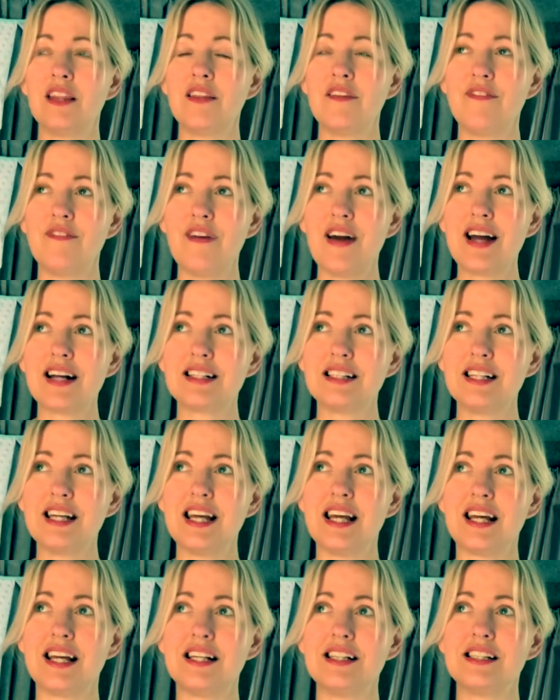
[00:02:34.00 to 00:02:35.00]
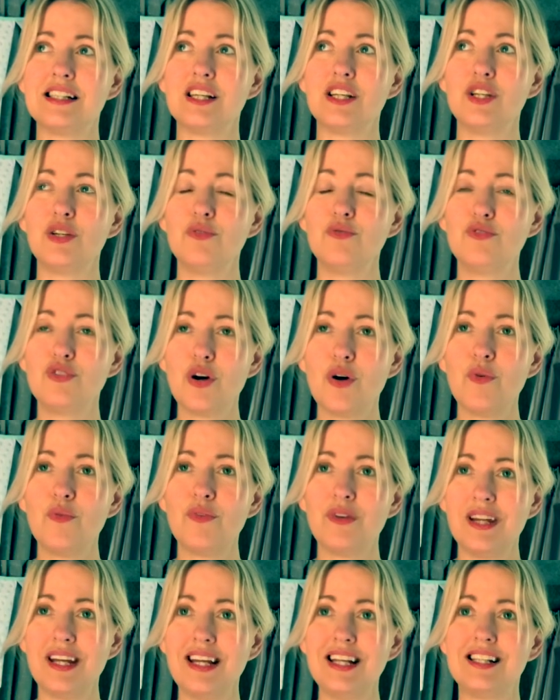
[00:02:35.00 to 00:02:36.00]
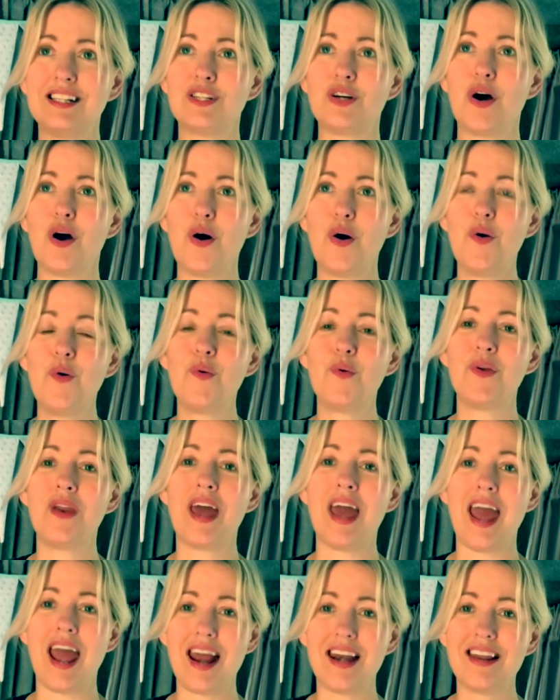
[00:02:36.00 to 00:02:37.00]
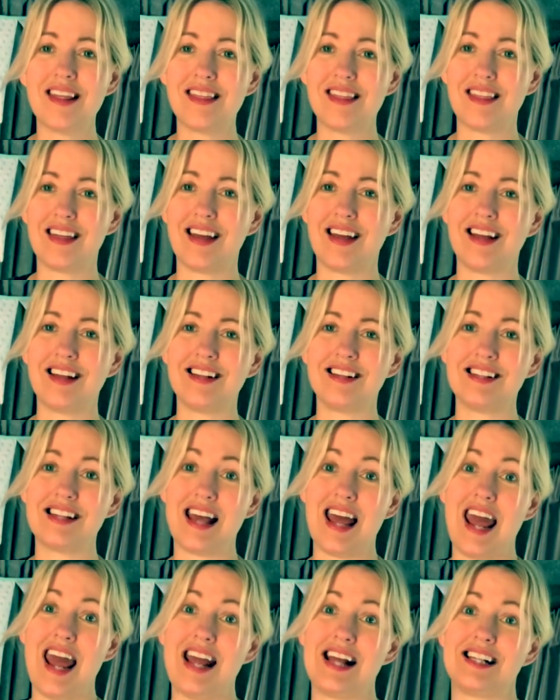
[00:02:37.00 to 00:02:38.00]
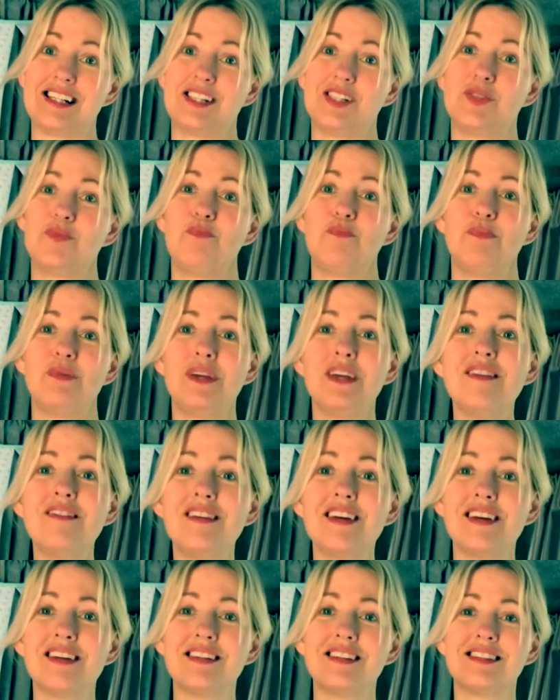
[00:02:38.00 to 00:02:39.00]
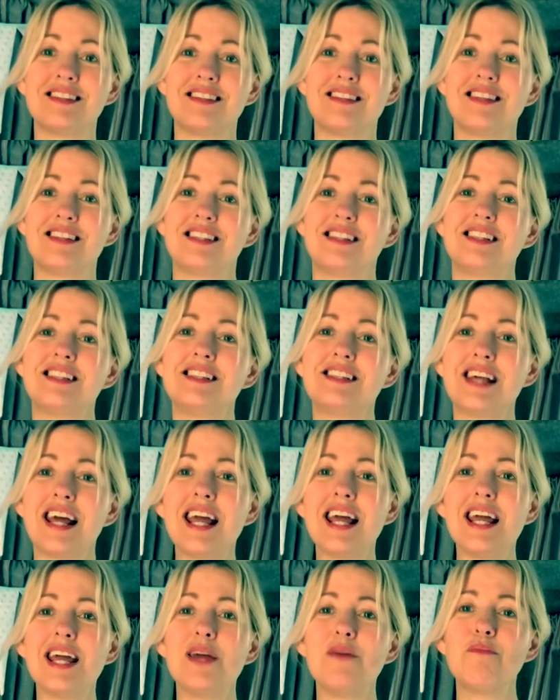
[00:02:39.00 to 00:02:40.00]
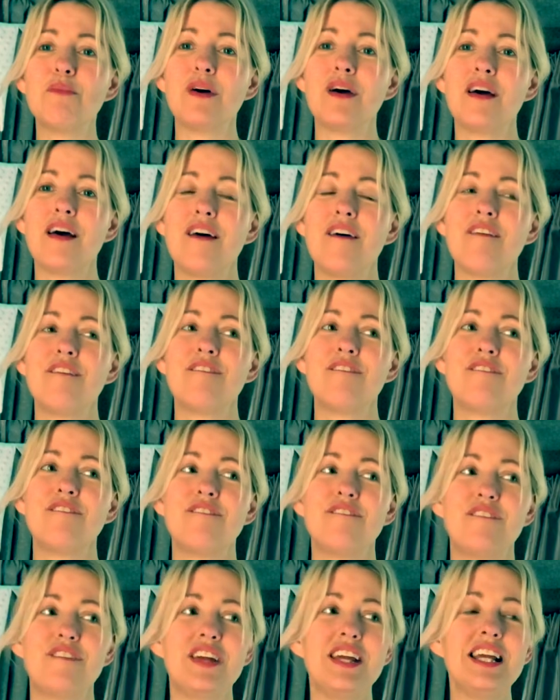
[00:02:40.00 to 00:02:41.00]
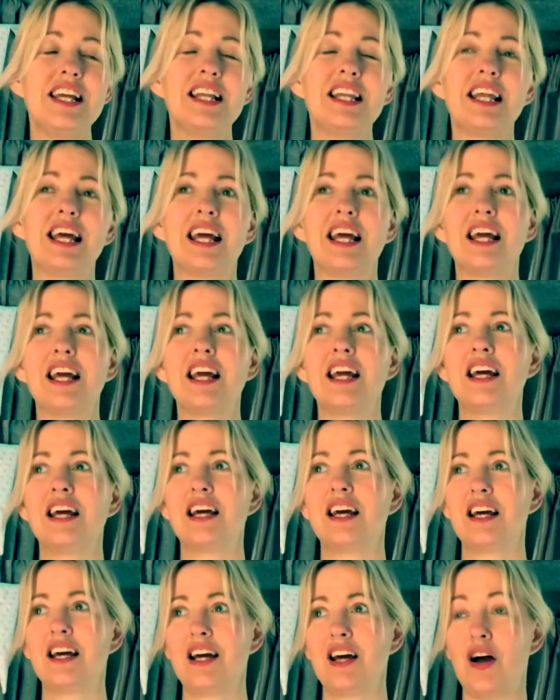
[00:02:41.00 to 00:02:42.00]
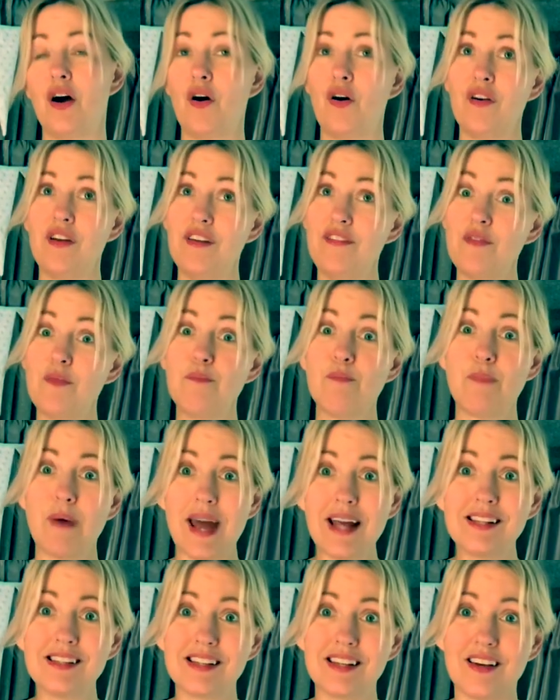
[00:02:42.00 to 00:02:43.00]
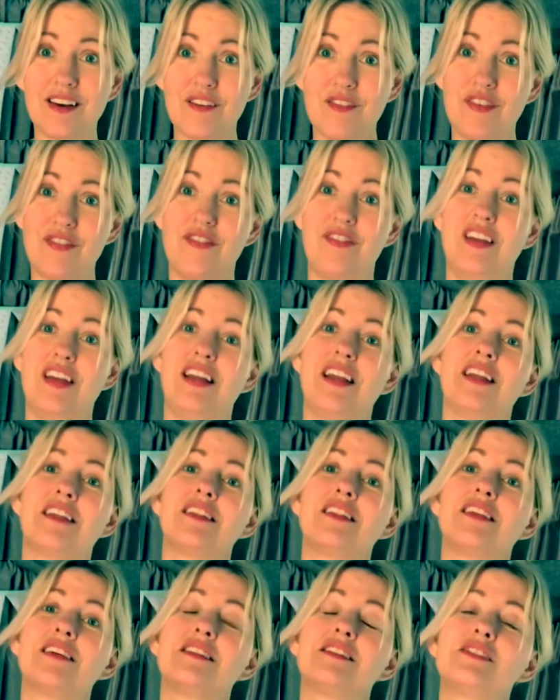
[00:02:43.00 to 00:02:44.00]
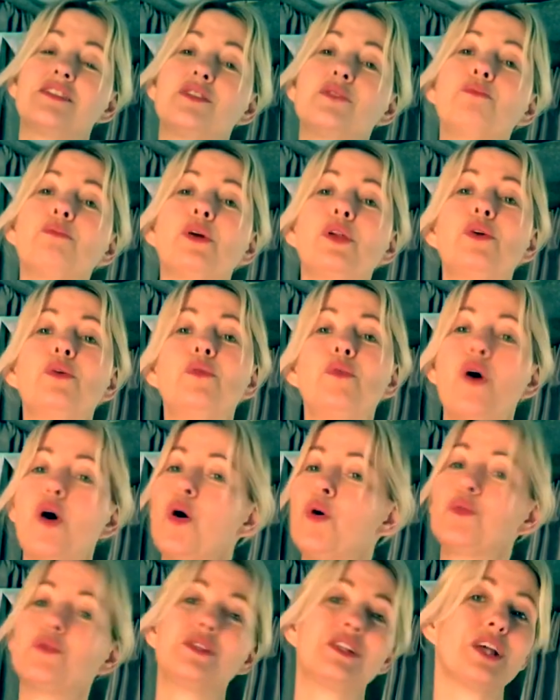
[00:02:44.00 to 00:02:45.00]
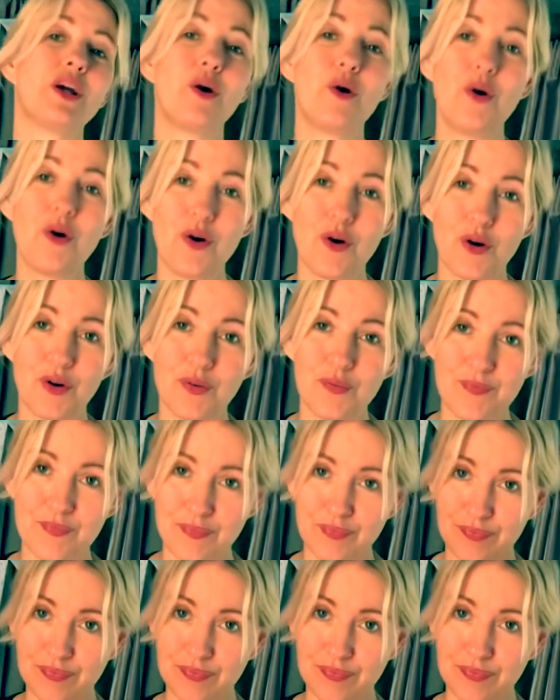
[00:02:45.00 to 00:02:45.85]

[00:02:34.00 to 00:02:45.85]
the fact is, you don't need to own anything to experience the same feeling or even better of a feeling than someone who owns it all.